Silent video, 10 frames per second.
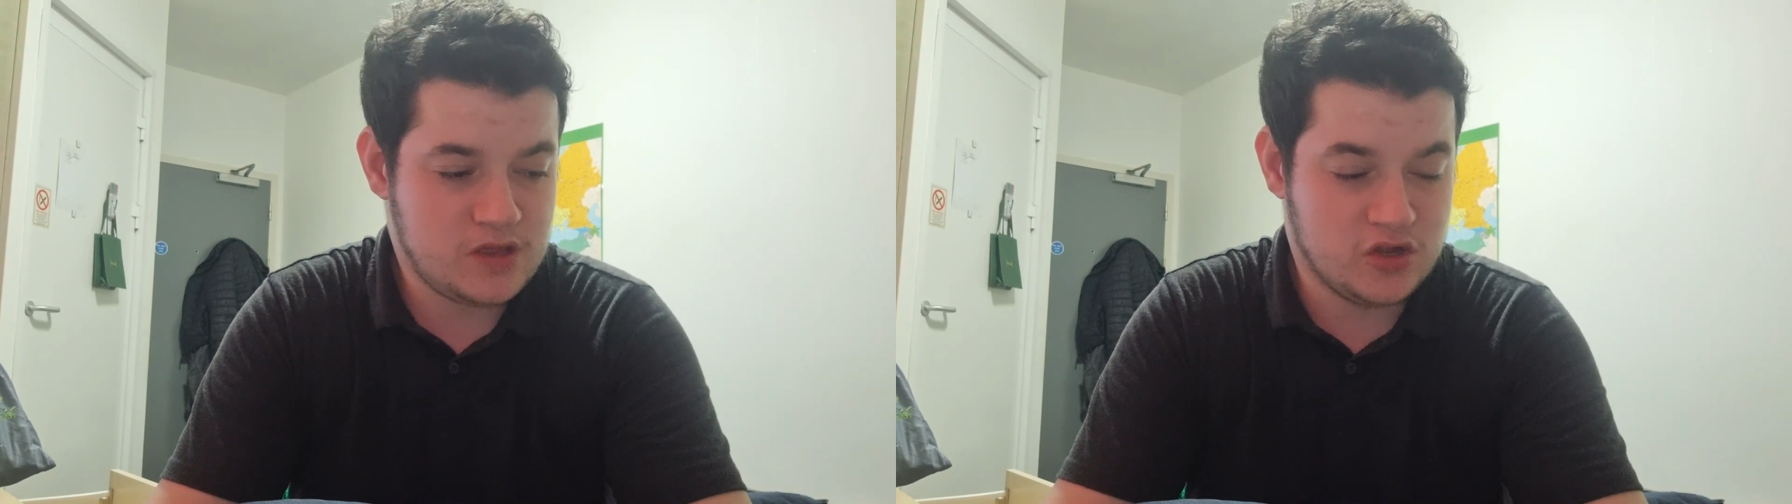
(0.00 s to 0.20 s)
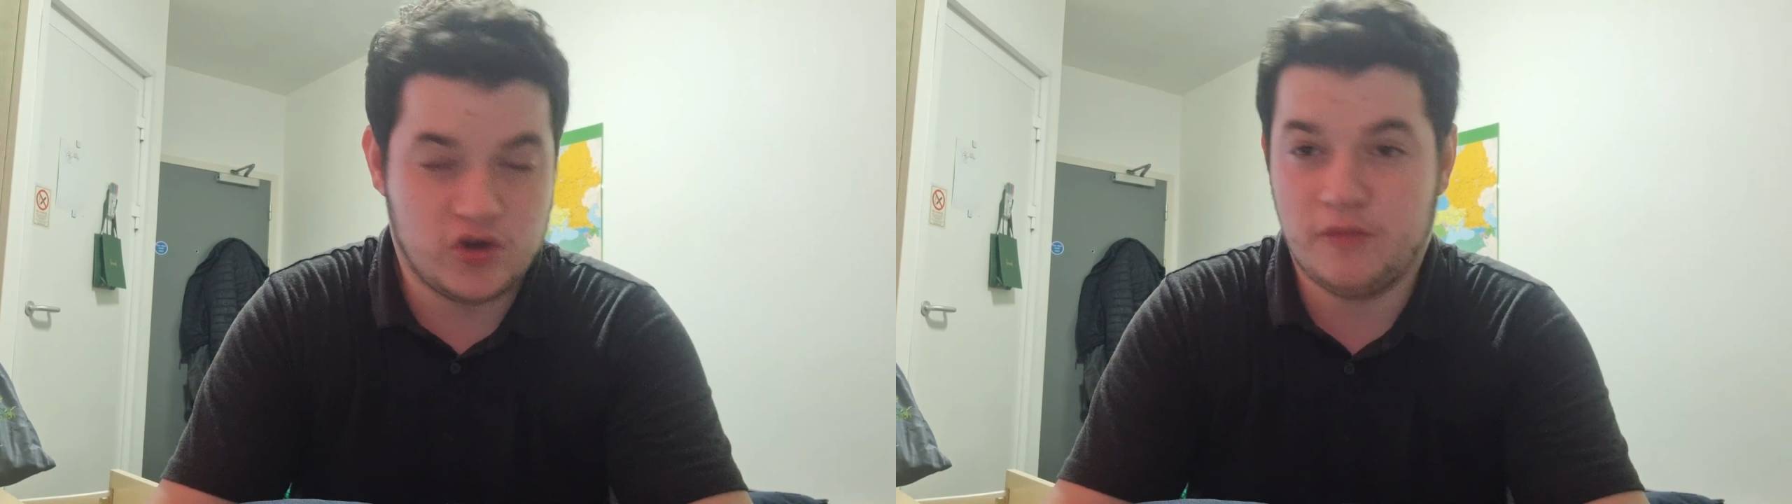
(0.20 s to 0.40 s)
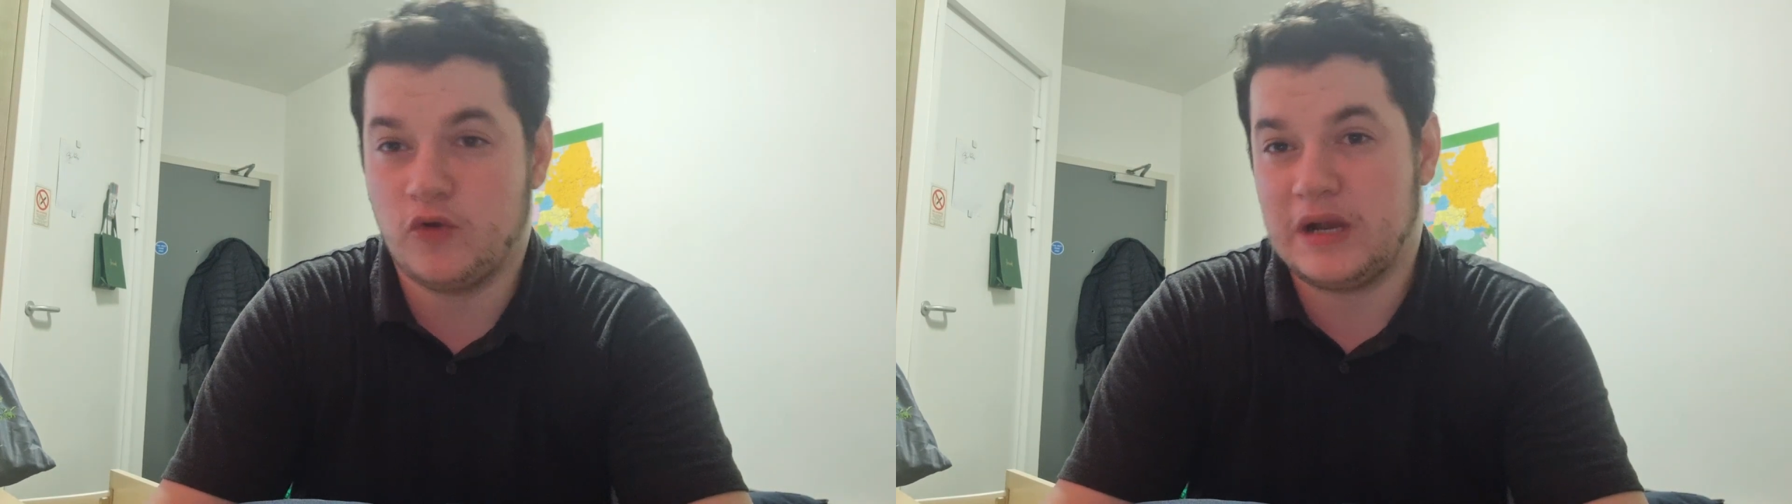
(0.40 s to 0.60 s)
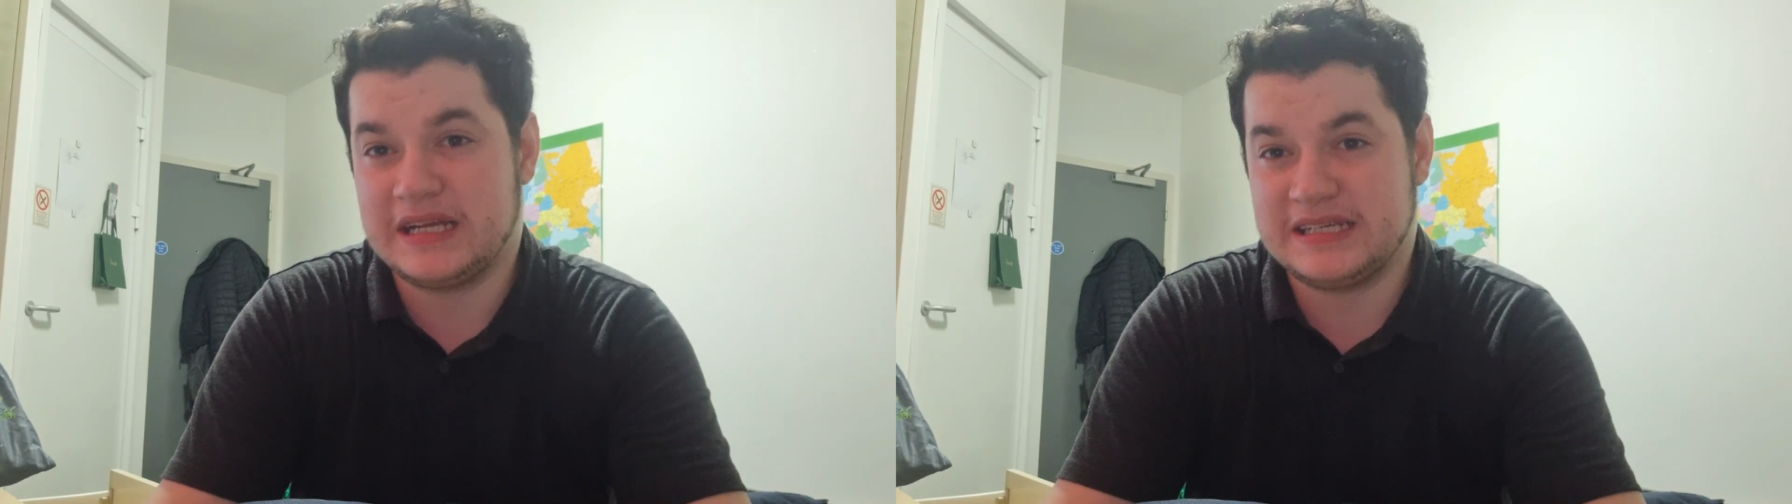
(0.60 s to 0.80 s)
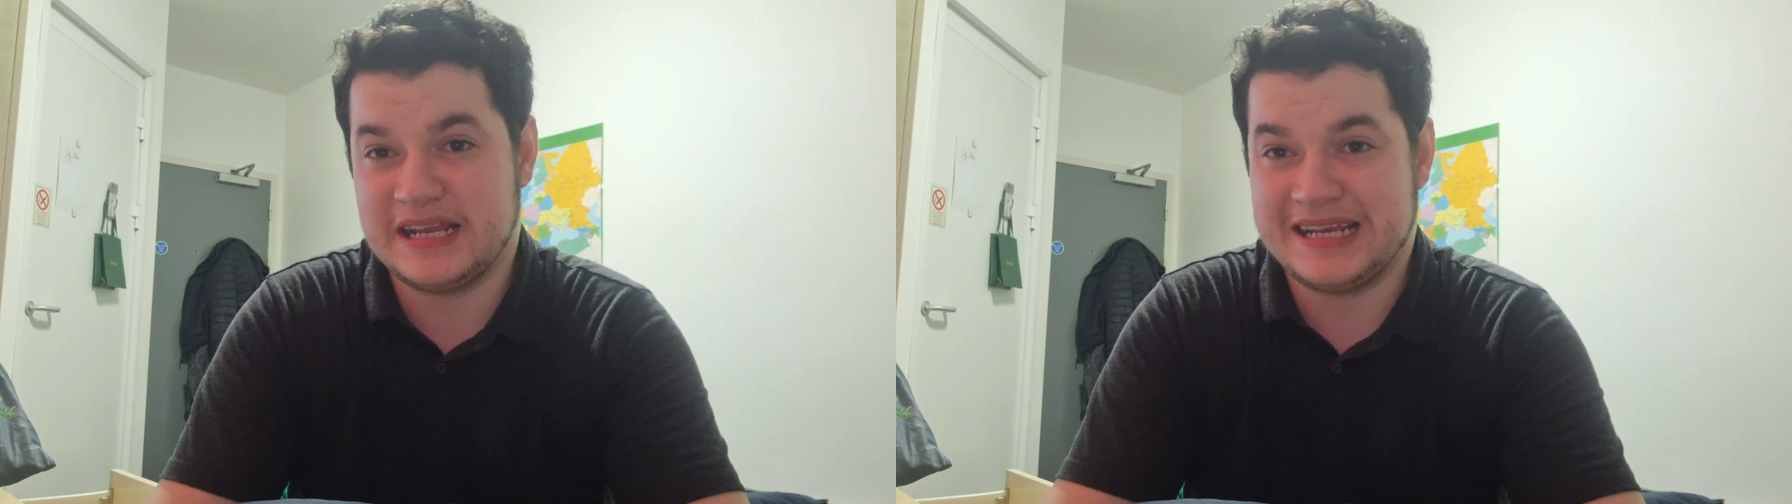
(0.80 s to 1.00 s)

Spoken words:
government would like to say